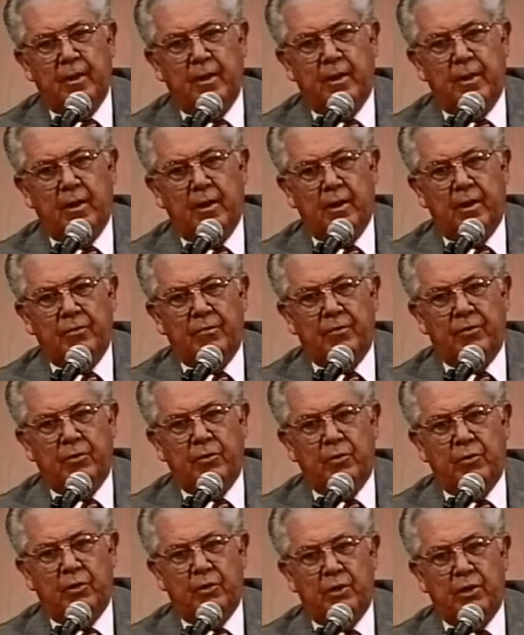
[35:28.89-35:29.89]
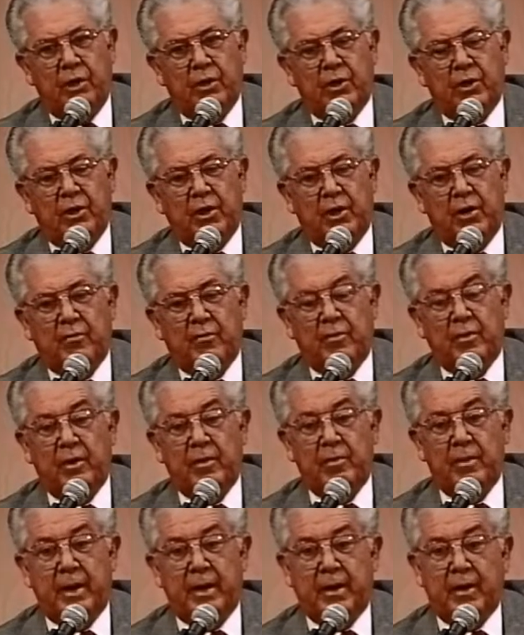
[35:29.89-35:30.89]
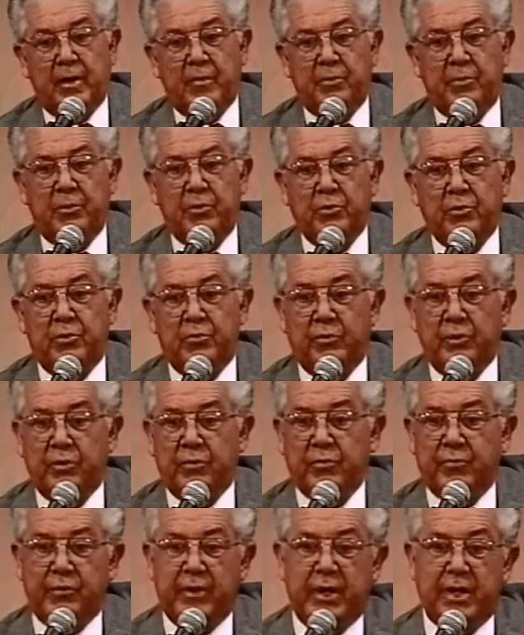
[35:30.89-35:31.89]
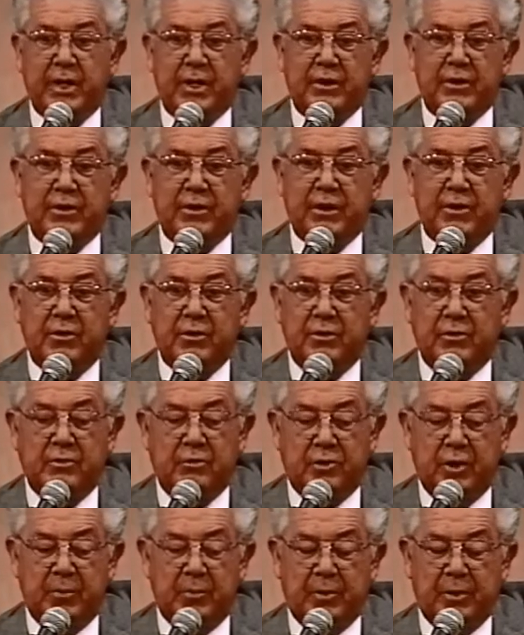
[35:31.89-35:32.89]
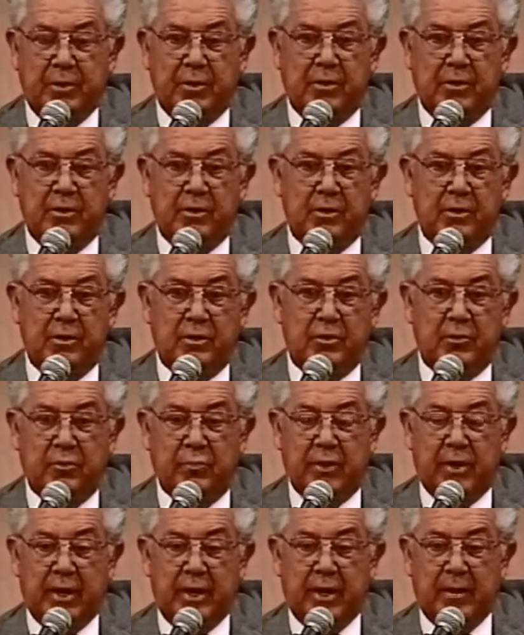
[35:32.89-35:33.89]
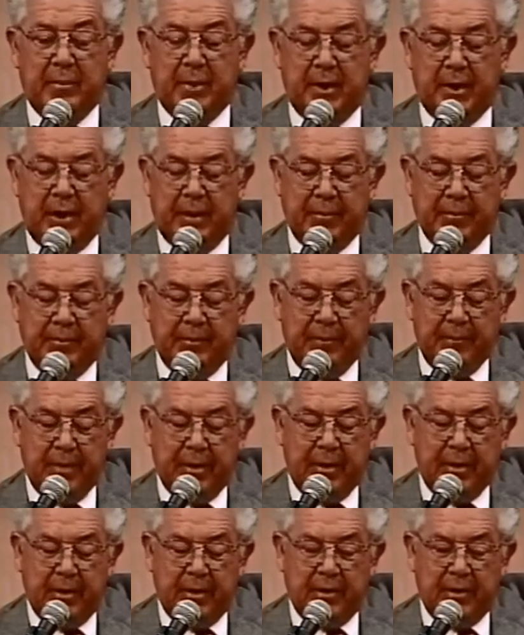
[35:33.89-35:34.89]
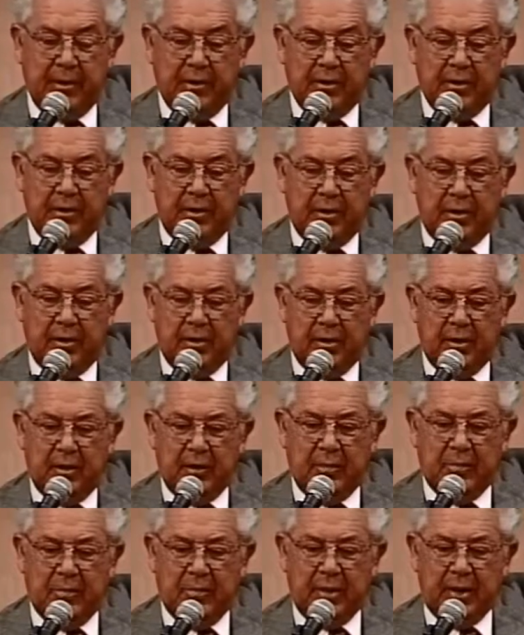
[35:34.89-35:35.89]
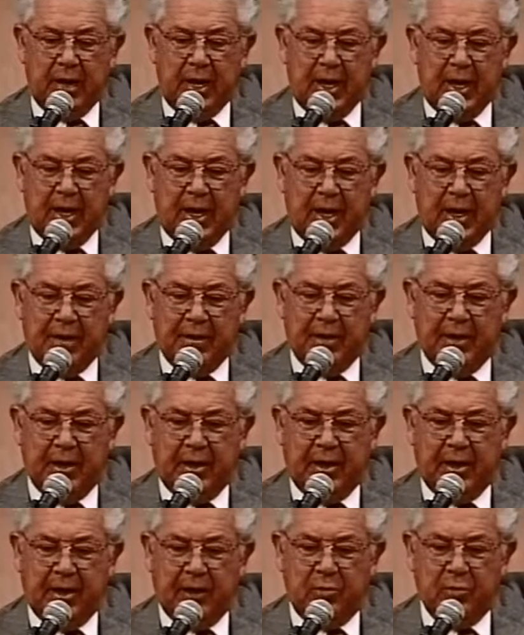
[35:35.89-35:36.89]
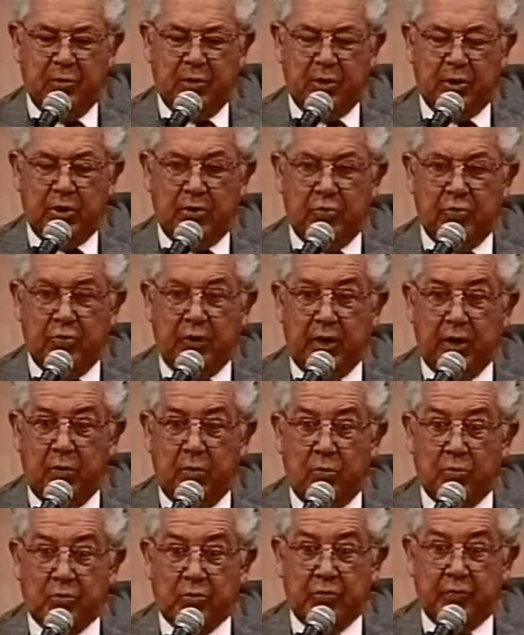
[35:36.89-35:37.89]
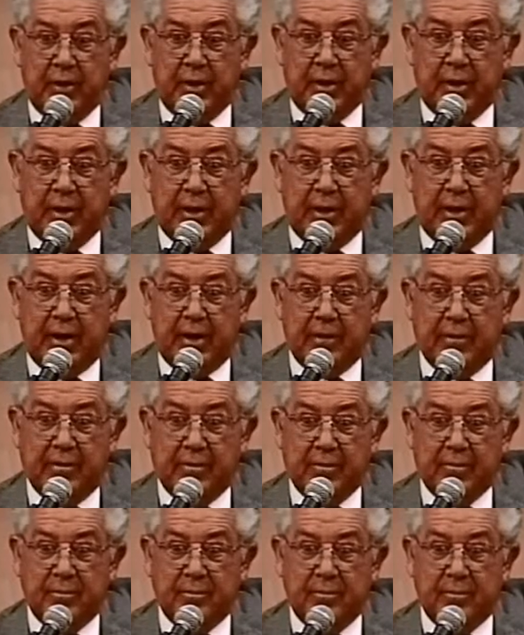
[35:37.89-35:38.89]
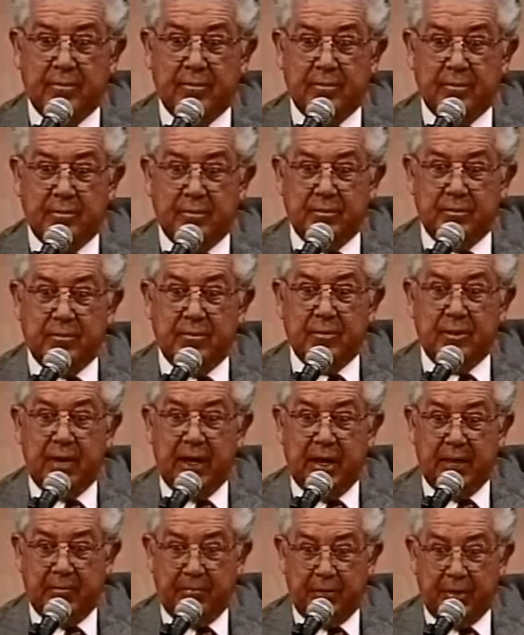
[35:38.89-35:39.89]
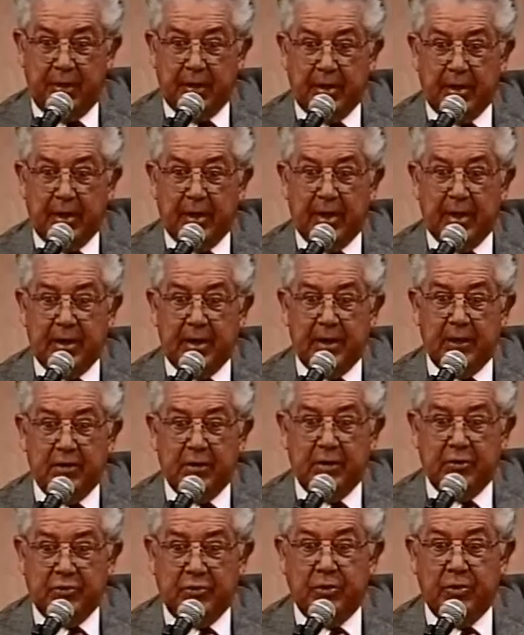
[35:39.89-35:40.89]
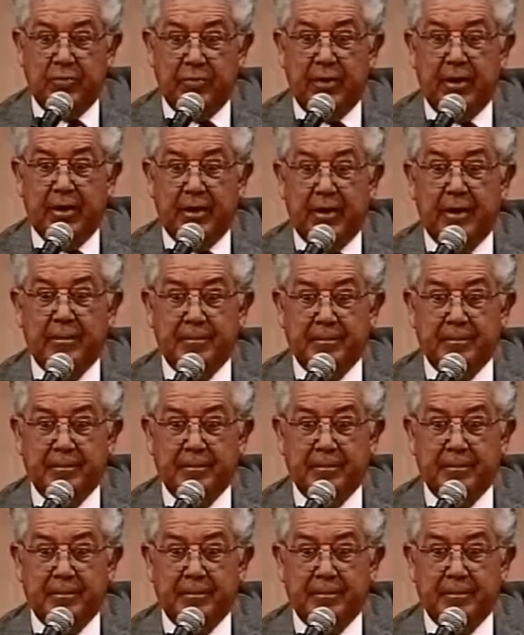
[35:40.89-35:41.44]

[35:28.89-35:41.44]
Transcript: if you are not careful, they mount up on you real fast, and you simply uh, you run out of money. Uh, but I, I, think anyone that really wants to find out can find out and, and should find out.